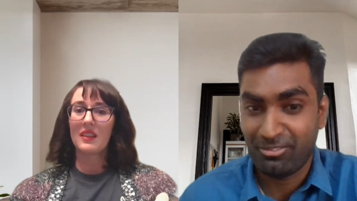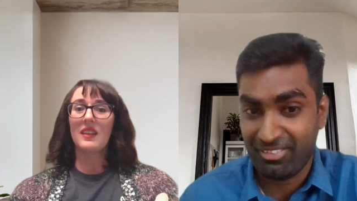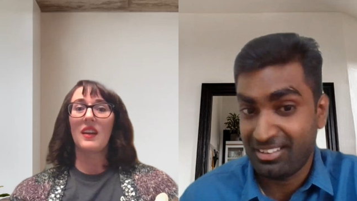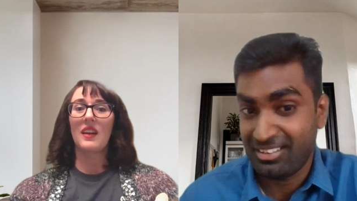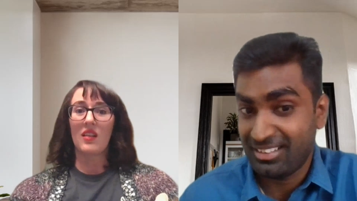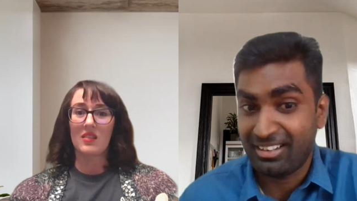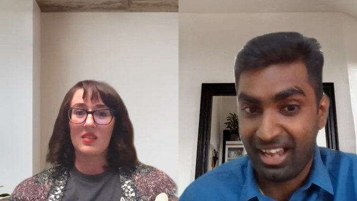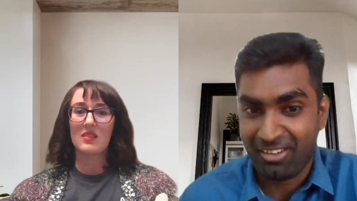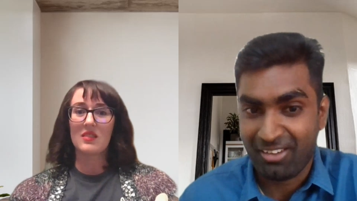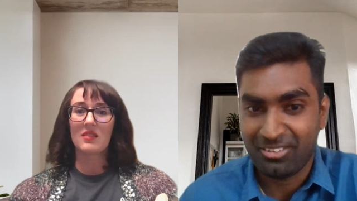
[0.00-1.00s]
Speaker 1: to meet friends
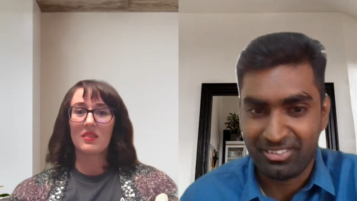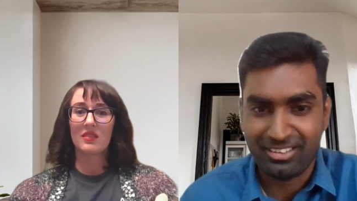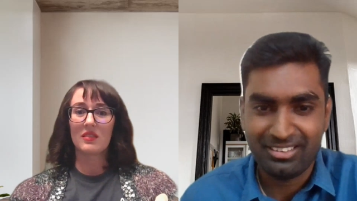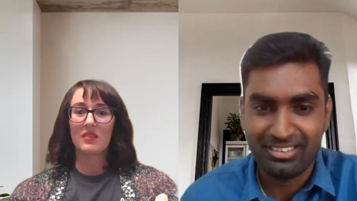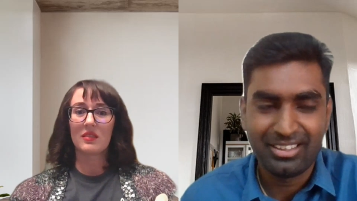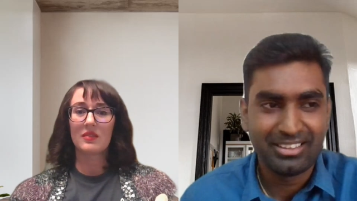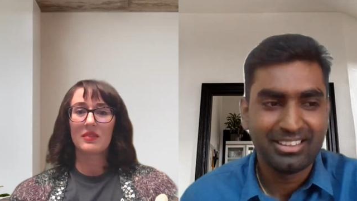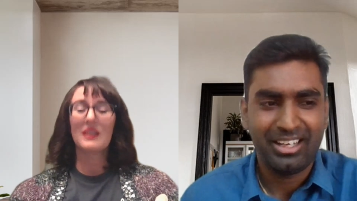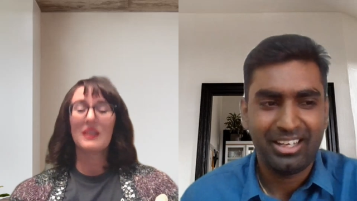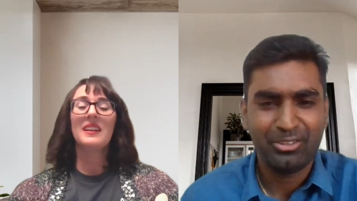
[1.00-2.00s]
and have the fun.
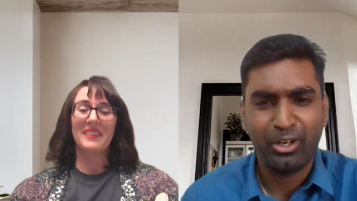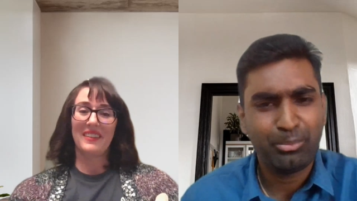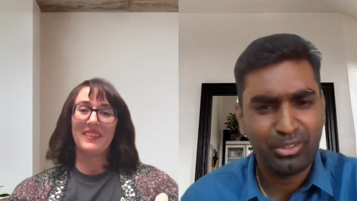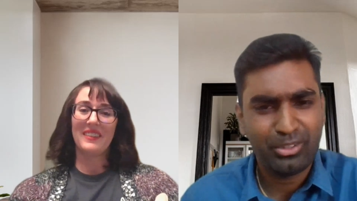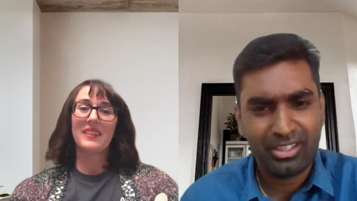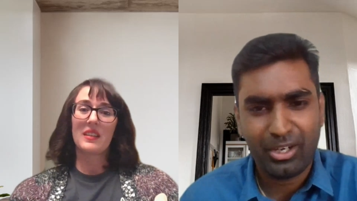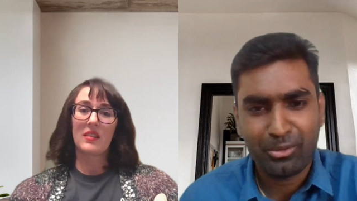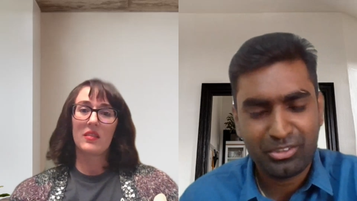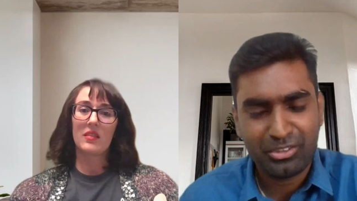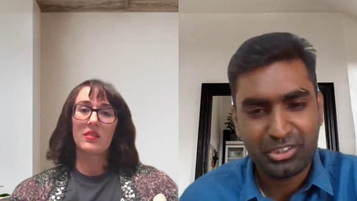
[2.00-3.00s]
And what about the
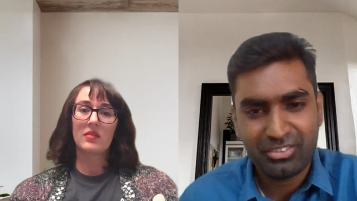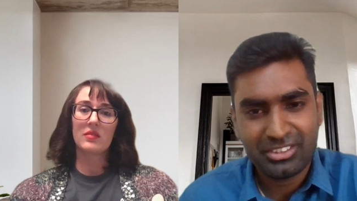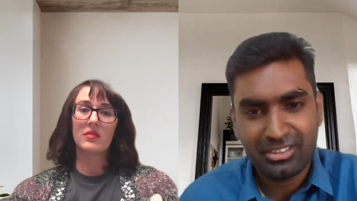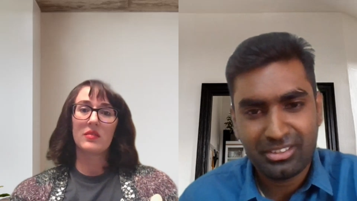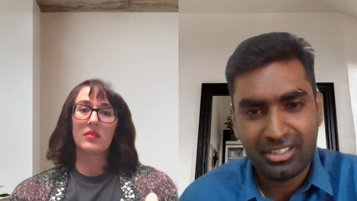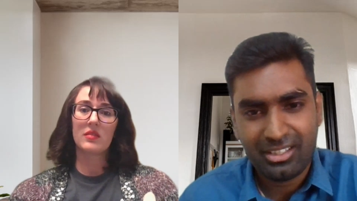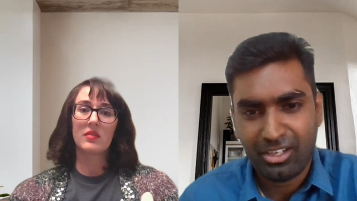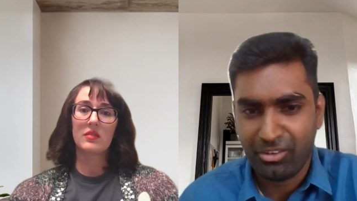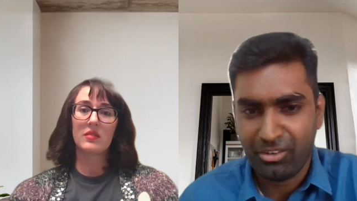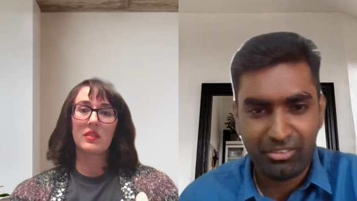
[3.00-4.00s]
corona situation
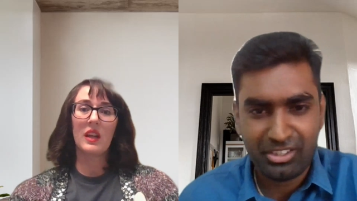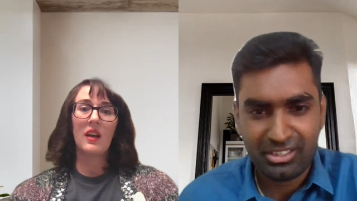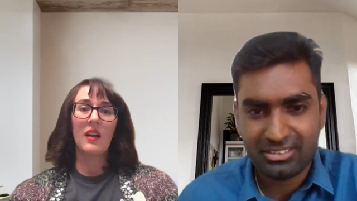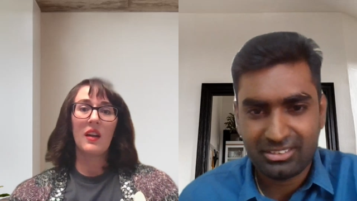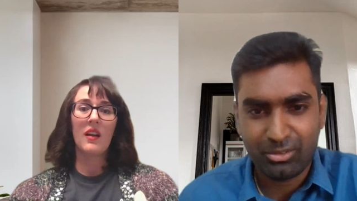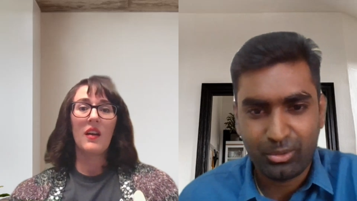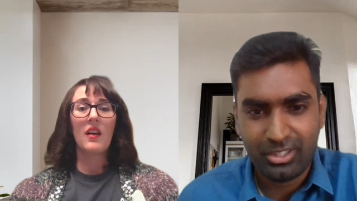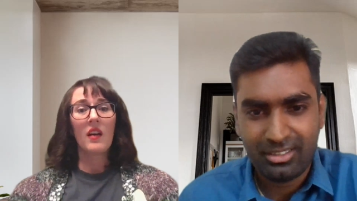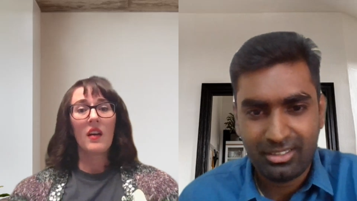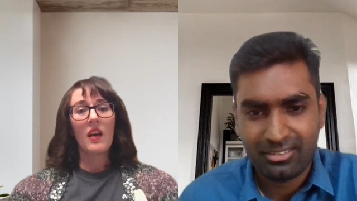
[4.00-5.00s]
there? Now everything is
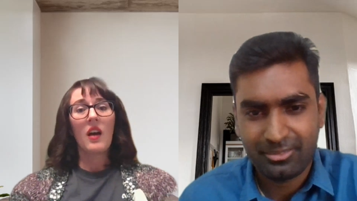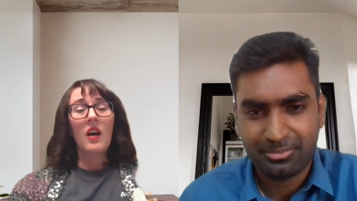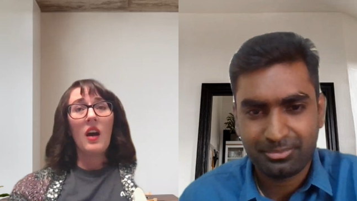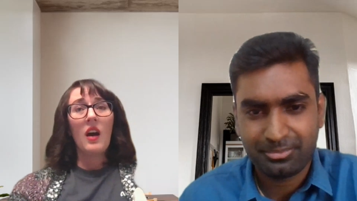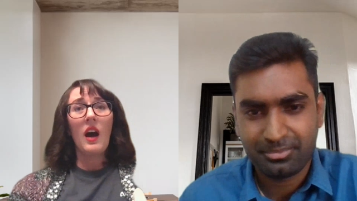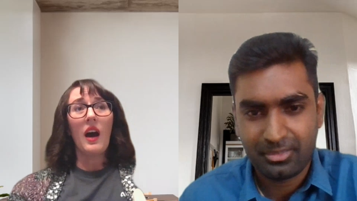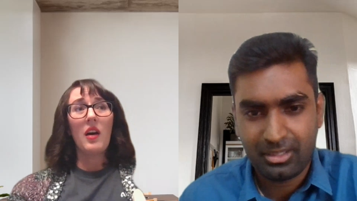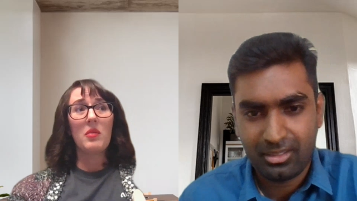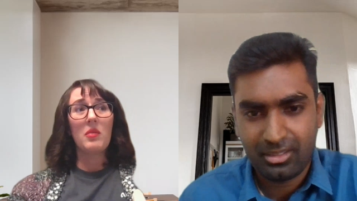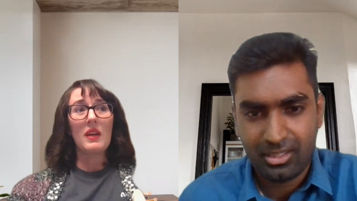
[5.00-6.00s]
over.
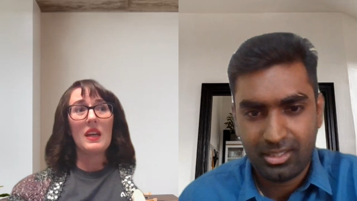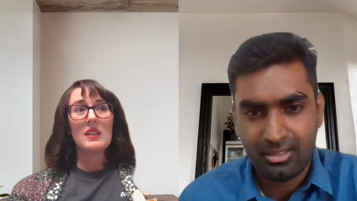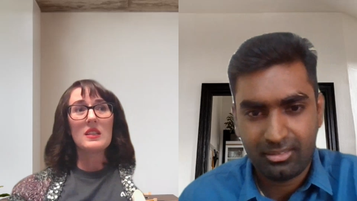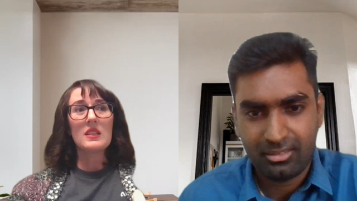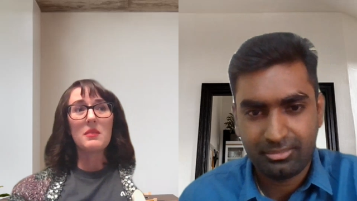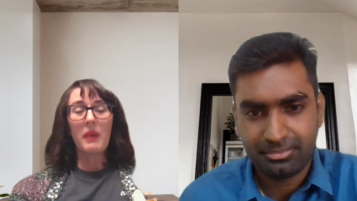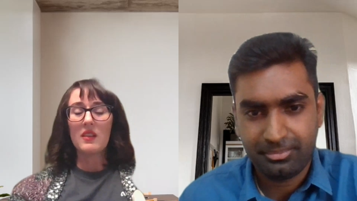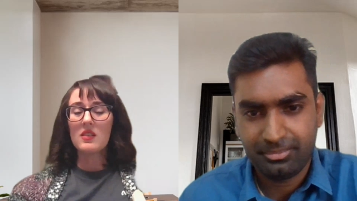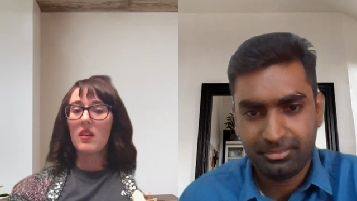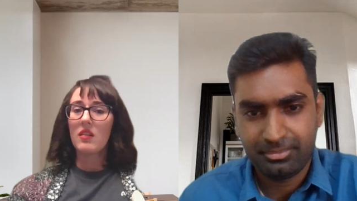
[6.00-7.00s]
Speaker 2: Uh, it
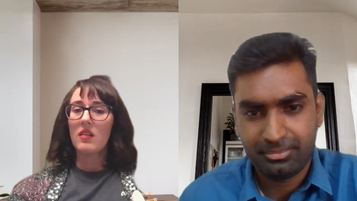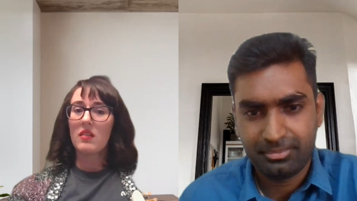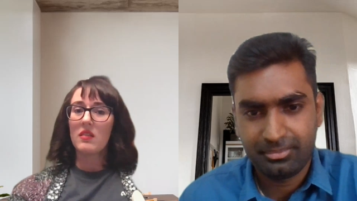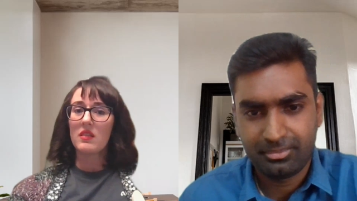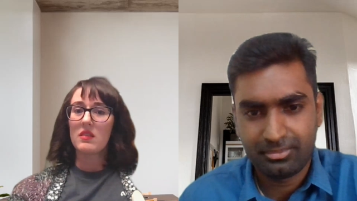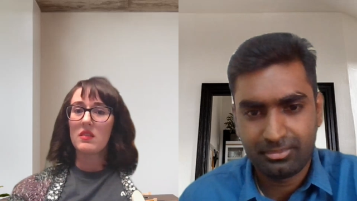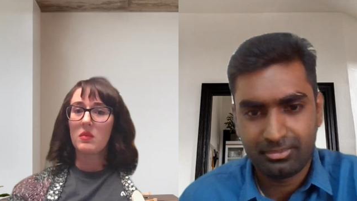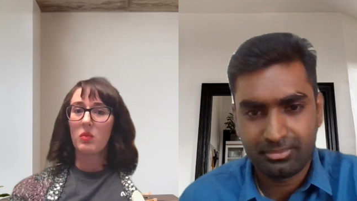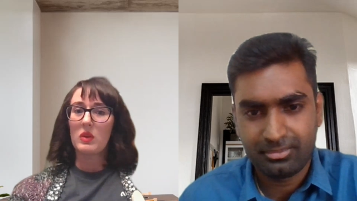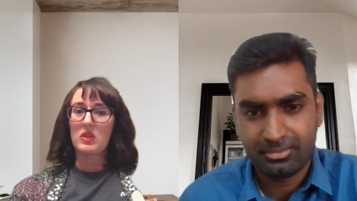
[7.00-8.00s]
depends
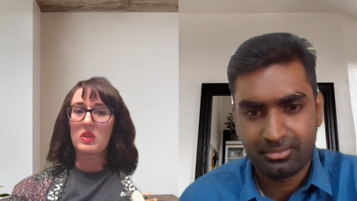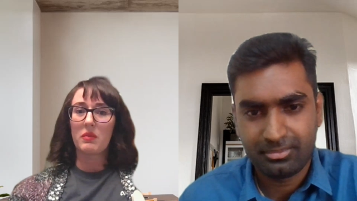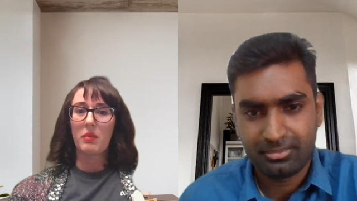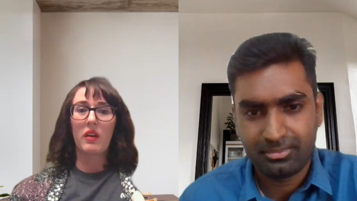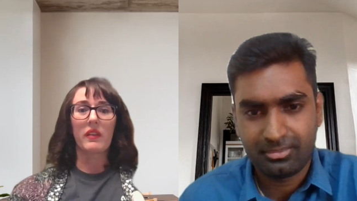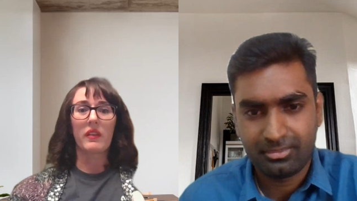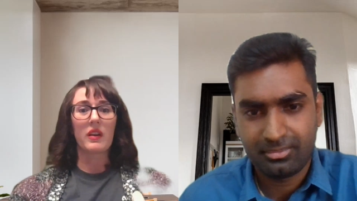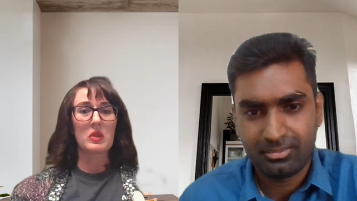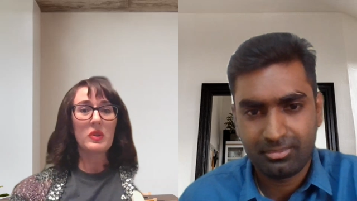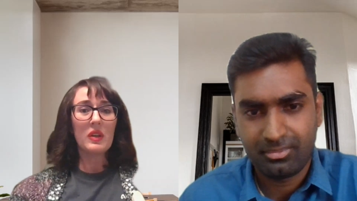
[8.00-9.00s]
on which
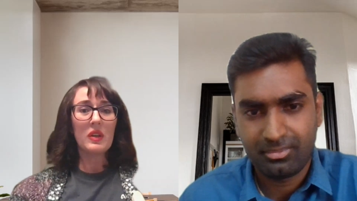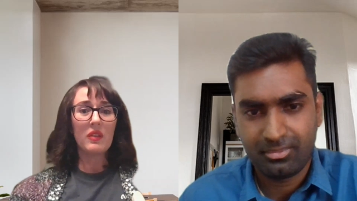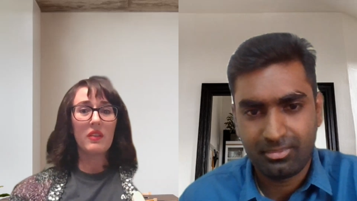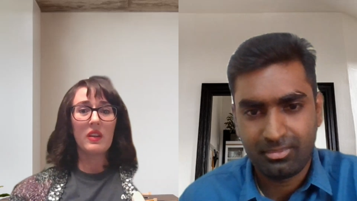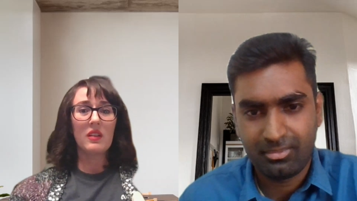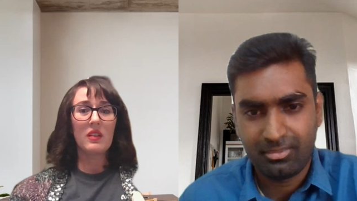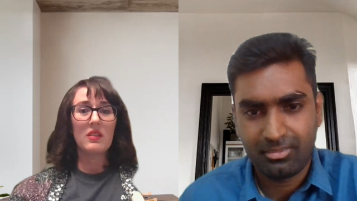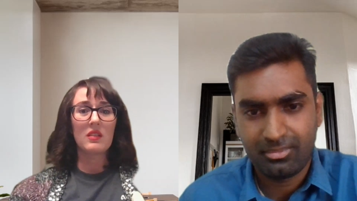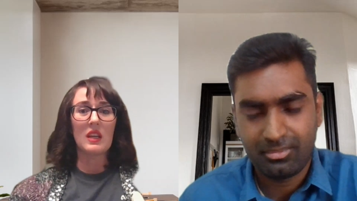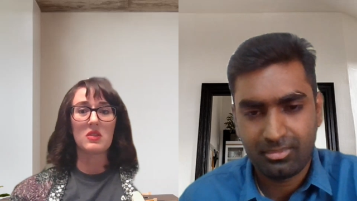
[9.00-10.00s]
part of the country you live
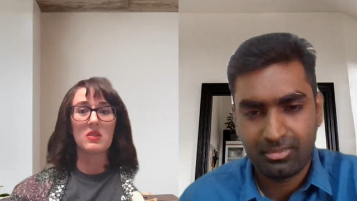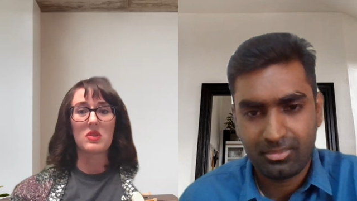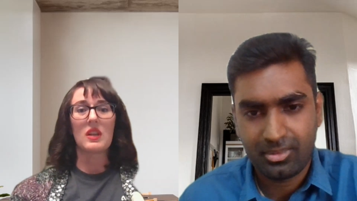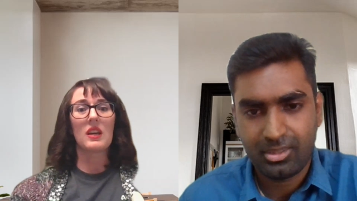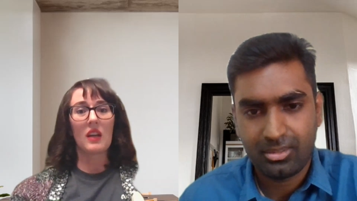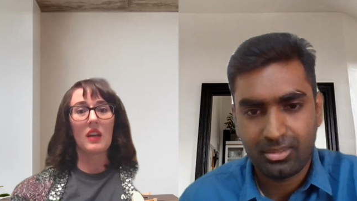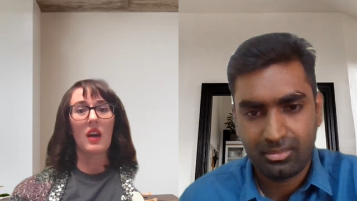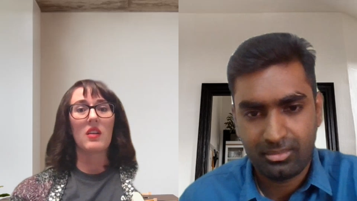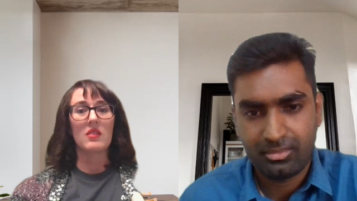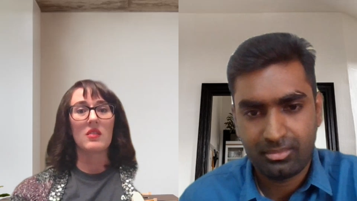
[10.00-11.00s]
in. Each
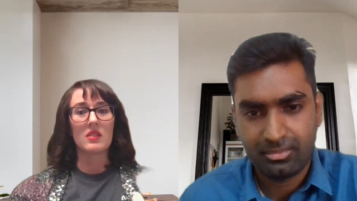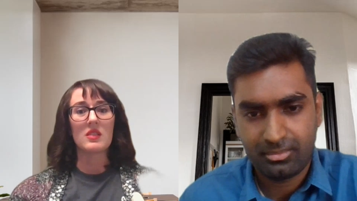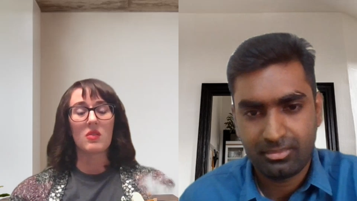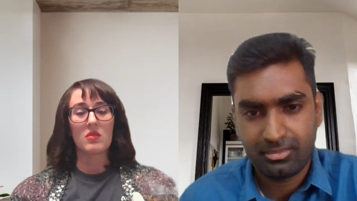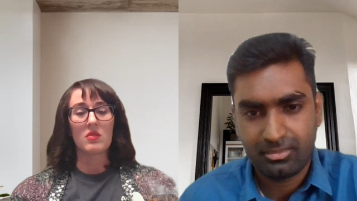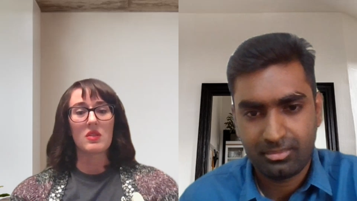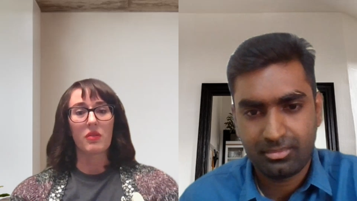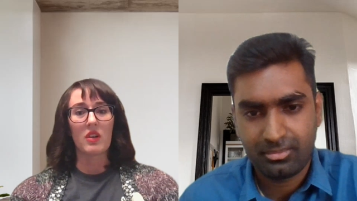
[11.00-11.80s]
state has its own